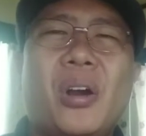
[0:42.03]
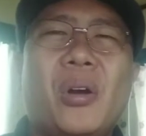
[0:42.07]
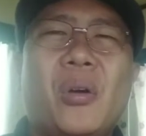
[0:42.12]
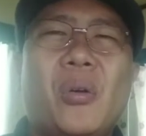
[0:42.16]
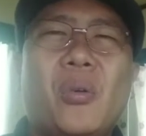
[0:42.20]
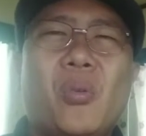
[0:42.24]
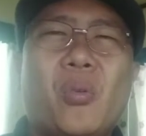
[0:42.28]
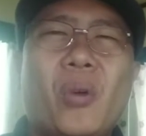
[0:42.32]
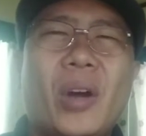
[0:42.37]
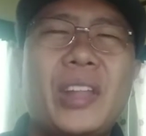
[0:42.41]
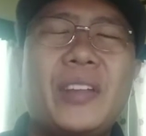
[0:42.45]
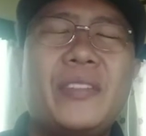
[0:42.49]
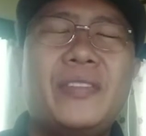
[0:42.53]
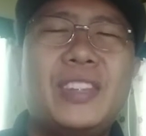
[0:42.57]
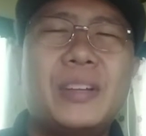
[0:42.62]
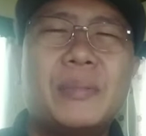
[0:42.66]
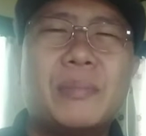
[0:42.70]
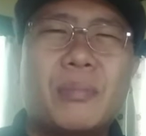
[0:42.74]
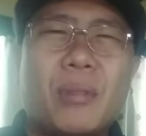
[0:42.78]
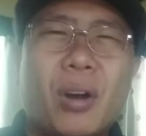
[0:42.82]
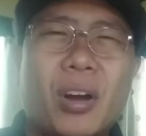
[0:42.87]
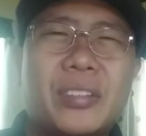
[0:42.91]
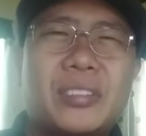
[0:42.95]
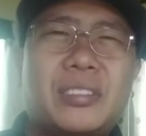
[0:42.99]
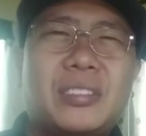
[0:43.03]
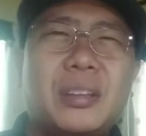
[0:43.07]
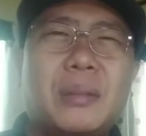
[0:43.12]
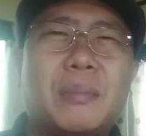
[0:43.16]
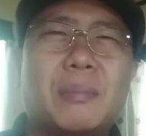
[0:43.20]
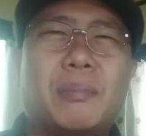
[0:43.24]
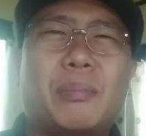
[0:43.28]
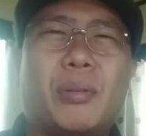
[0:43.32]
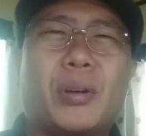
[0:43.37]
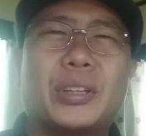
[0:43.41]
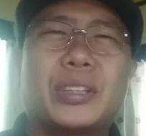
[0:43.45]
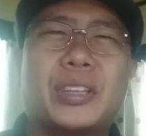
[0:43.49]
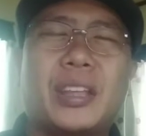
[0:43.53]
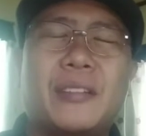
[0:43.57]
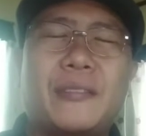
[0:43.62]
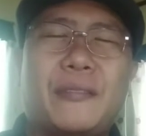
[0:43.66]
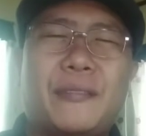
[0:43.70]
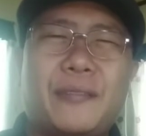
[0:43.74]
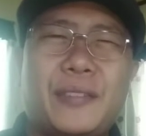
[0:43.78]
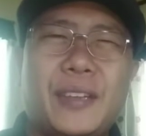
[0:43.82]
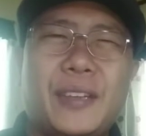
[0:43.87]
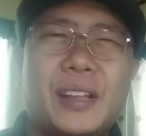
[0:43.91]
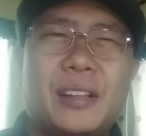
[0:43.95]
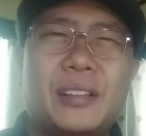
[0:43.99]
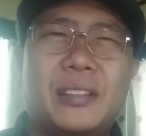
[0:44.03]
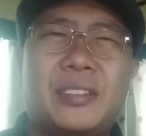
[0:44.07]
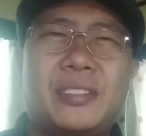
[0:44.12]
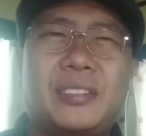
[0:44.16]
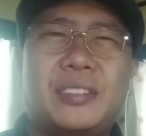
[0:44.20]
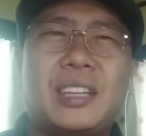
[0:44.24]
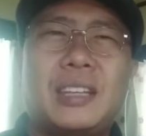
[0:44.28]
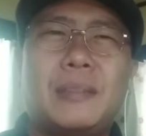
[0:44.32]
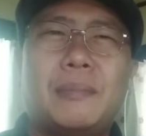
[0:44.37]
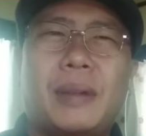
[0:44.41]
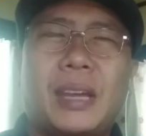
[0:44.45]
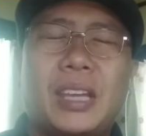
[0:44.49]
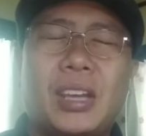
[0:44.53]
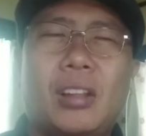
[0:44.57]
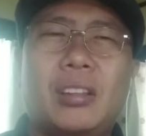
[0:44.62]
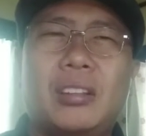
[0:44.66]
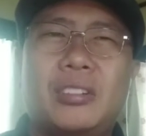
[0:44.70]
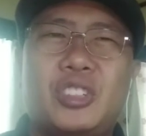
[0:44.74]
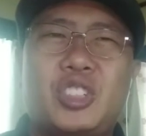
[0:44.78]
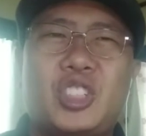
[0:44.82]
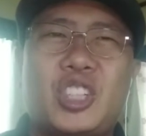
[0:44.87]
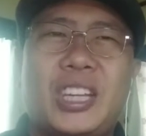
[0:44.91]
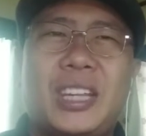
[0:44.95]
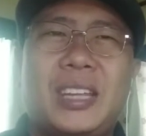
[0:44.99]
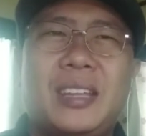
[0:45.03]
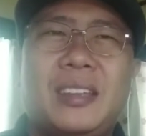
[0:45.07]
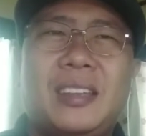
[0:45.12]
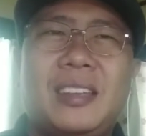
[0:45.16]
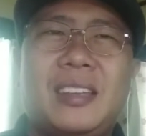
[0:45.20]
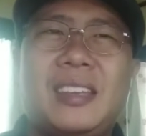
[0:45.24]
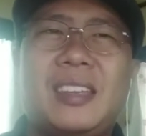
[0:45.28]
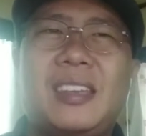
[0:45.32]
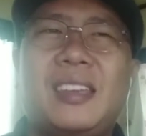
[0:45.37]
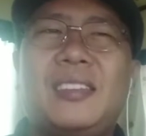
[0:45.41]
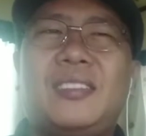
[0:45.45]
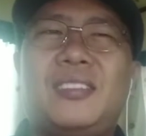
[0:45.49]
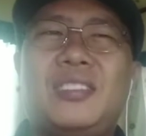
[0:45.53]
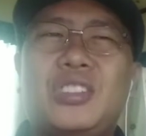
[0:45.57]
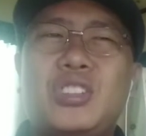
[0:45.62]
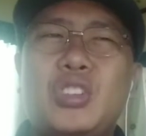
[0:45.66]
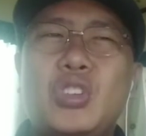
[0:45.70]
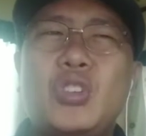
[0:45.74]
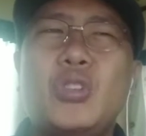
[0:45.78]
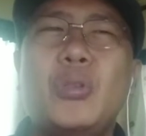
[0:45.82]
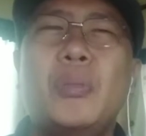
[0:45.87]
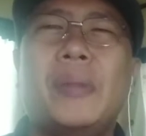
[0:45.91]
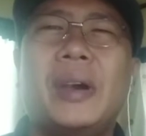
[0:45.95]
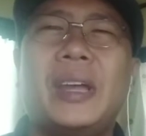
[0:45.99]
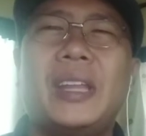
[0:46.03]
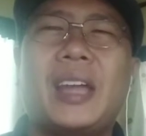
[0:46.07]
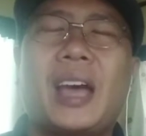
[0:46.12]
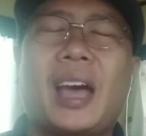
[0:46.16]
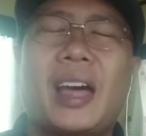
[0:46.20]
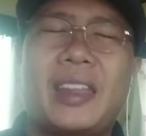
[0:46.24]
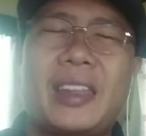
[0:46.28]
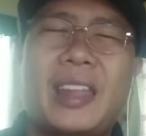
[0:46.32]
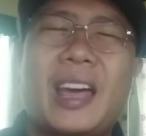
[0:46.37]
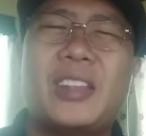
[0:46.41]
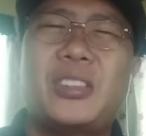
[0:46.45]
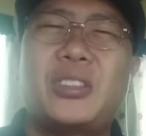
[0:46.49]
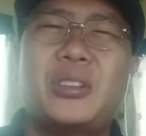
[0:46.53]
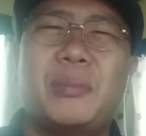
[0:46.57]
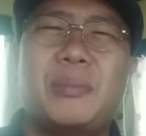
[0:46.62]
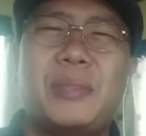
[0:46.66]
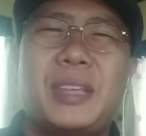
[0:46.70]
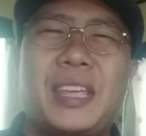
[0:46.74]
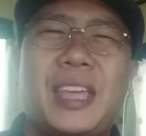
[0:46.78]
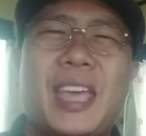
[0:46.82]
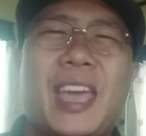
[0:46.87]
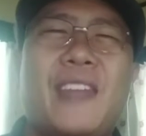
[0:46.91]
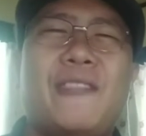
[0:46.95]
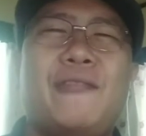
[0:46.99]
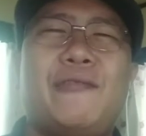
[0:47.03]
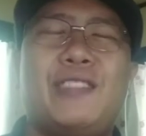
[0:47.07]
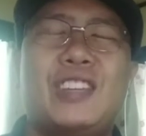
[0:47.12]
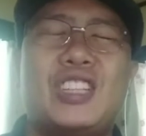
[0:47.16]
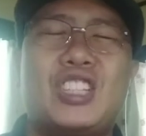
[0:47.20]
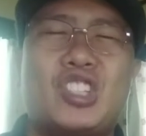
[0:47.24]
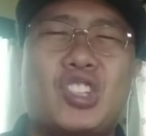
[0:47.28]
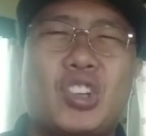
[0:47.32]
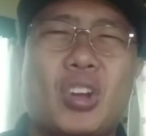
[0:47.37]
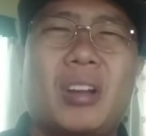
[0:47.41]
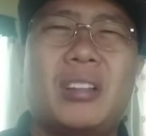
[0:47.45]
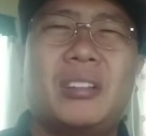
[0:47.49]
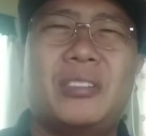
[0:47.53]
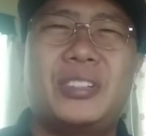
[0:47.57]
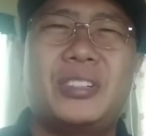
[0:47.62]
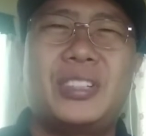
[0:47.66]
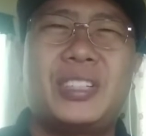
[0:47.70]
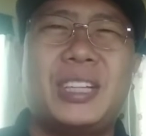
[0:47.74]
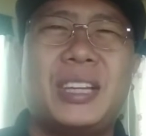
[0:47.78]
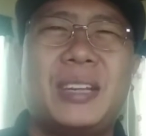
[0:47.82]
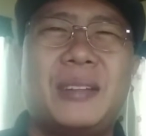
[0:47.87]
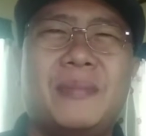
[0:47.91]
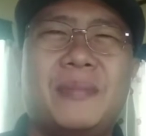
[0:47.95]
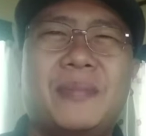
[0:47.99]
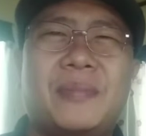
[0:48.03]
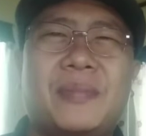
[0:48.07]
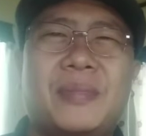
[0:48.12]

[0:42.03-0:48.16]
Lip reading: One of the most important fields in biology is human anatomy and physiology.